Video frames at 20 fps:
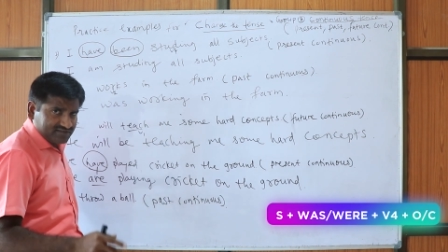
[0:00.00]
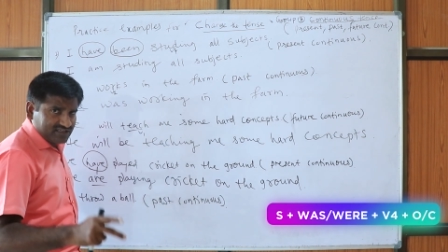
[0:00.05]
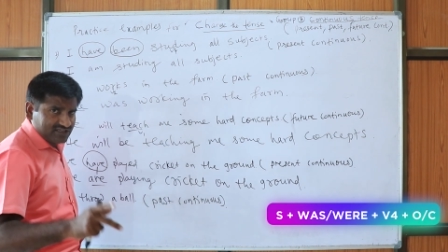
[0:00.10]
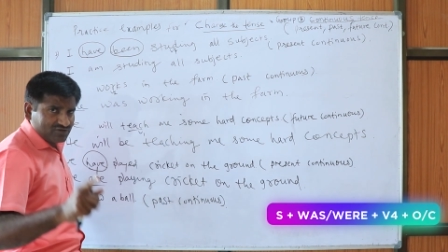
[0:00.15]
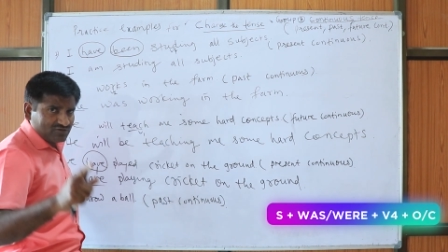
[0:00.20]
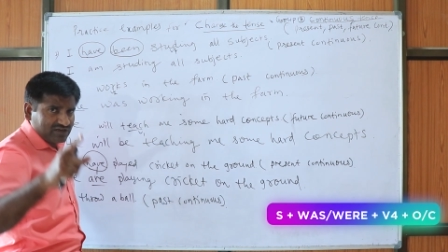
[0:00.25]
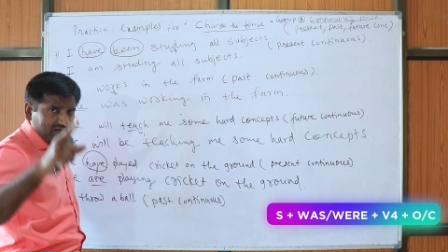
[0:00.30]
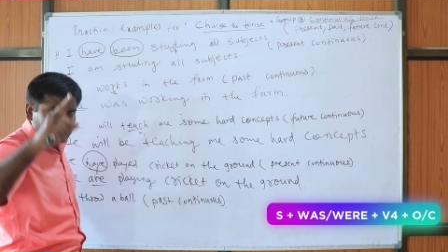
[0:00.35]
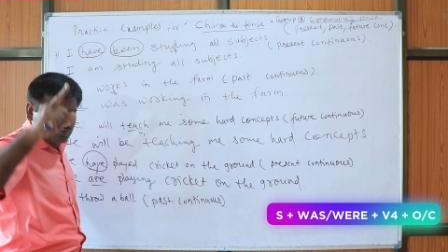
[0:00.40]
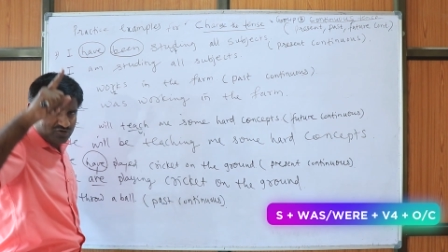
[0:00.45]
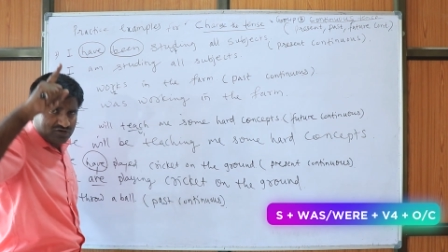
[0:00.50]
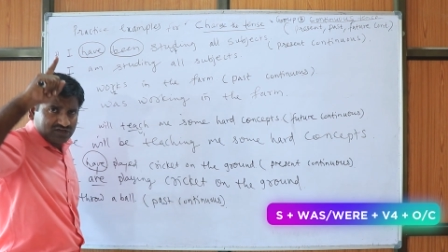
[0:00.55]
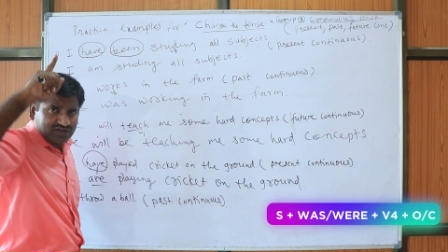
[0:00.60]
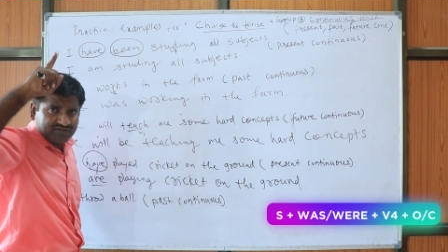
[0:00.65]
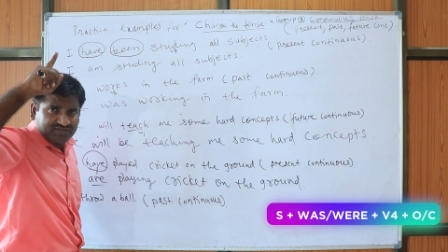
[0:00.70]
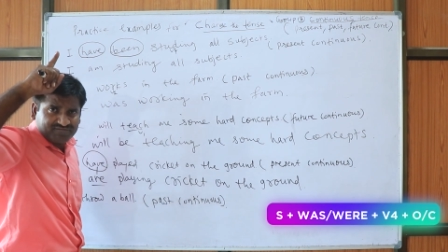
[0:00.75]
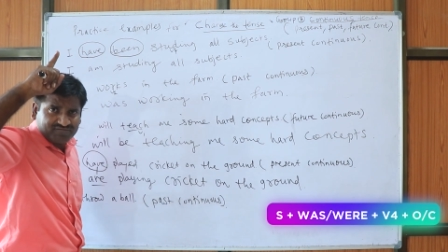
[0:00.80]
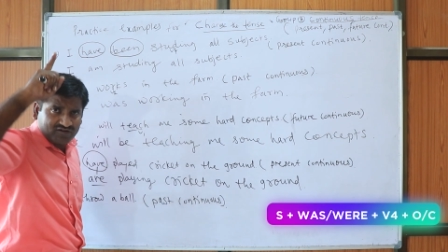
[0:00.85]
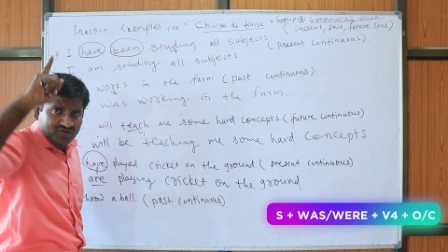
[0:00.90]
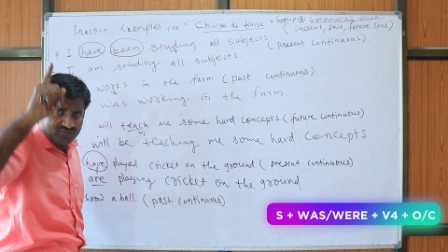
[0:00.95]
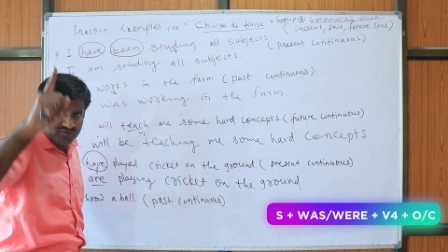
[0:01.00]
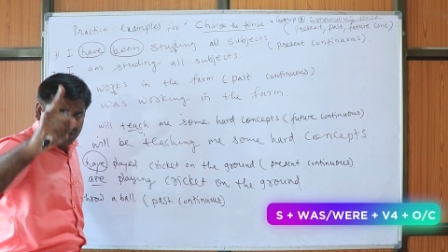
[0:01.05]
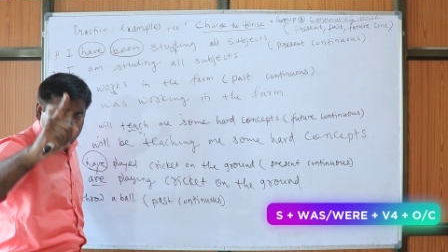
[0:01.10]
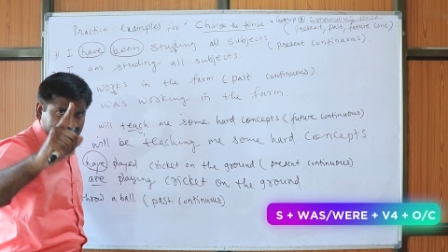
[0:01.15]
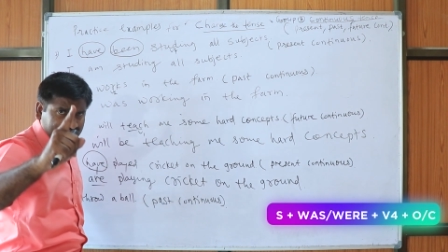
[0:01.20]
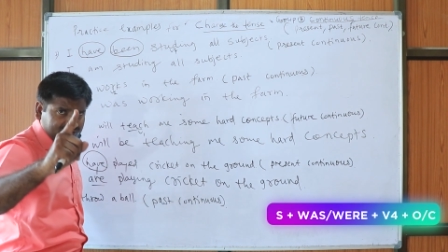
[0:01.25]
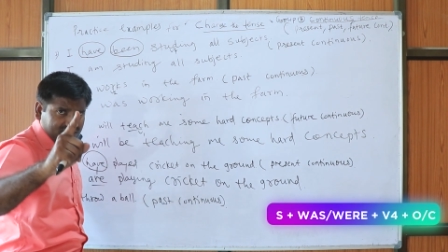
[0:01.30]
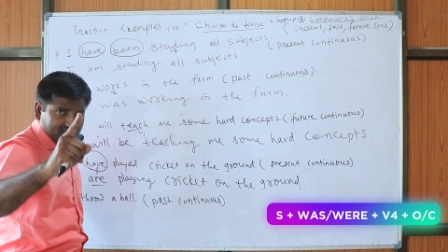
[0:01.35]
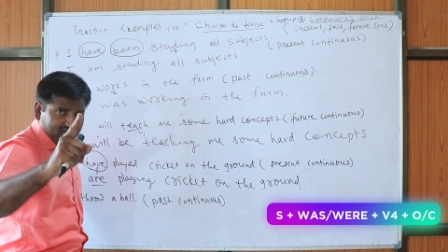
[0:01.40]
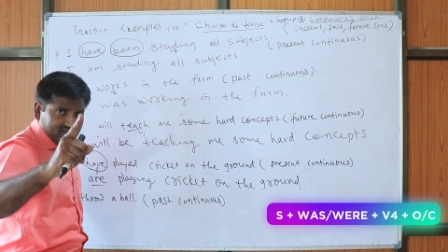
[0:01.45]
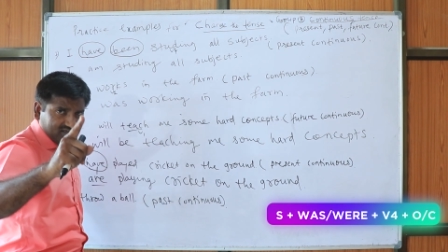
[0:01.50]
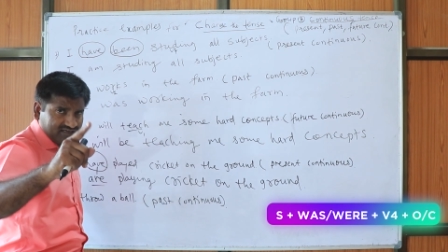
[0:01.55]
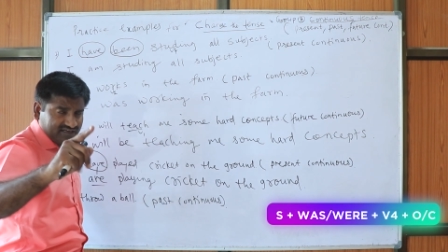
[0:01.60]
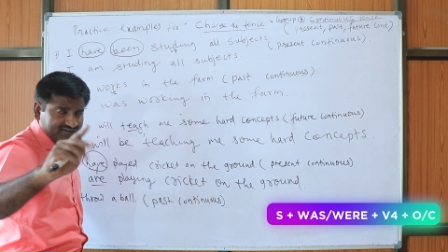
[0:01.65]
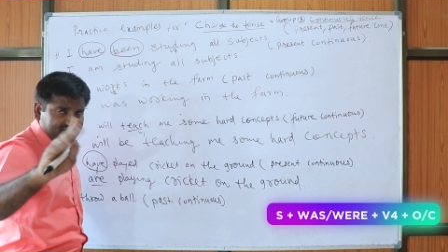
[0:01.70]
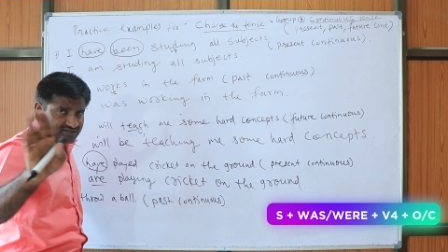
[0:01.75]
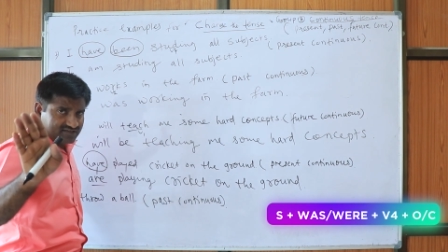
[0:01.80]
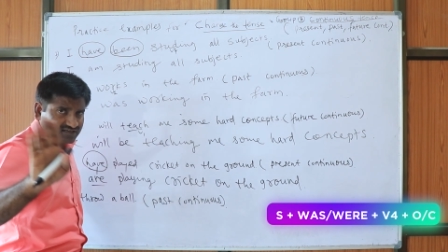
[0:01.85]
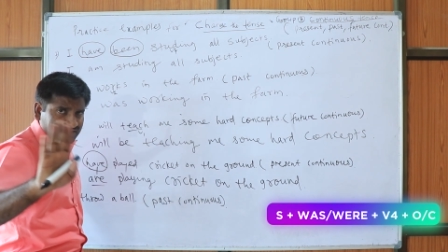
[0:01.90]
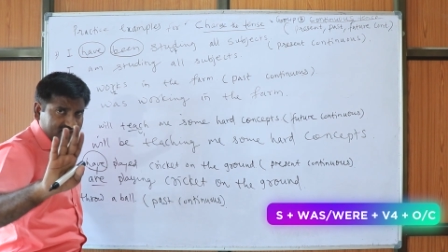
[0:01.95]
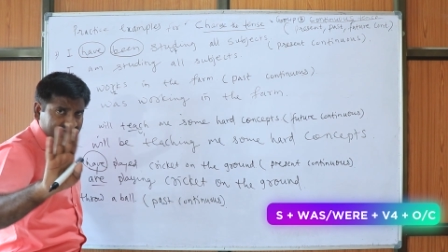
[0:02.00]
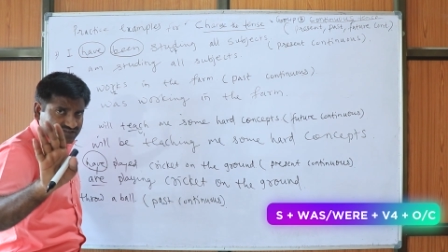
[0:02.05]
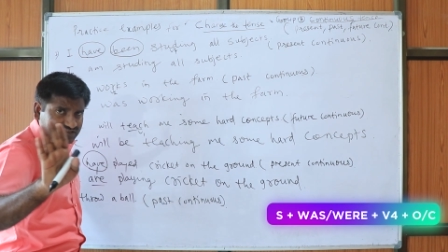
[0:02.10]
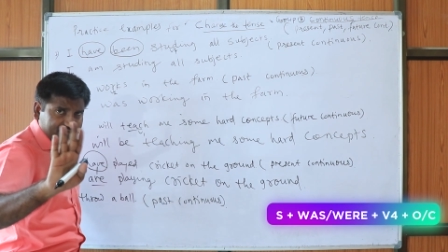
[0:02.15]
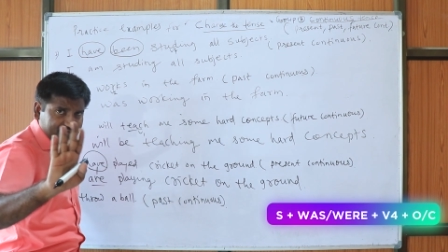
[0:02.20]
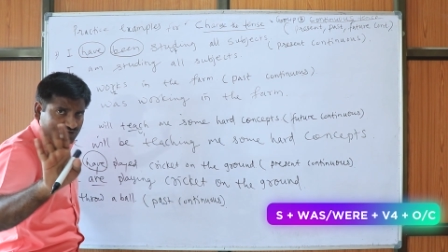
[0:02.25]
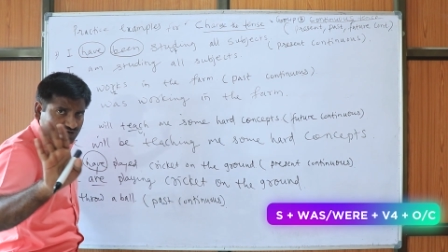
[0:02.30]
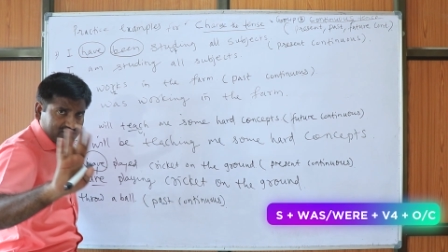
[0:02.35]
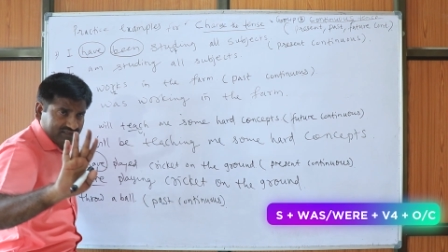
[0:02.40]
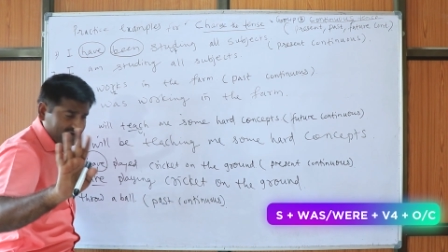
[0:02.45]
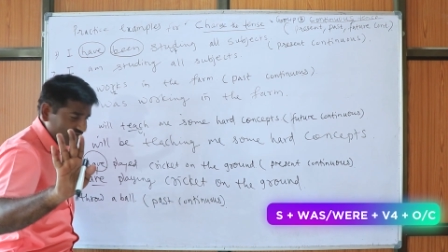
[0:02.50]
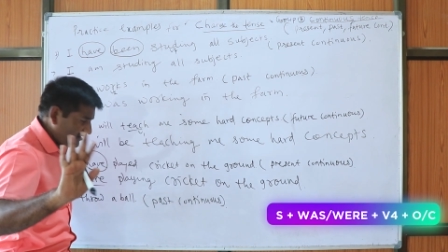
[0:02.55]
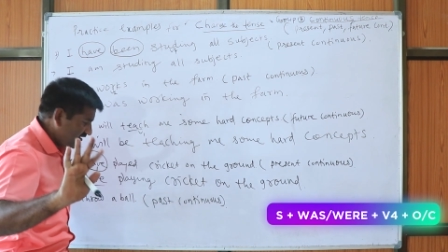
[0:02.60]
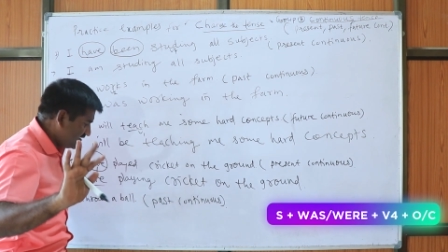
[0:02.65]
then you will have to learn formulas. It does not have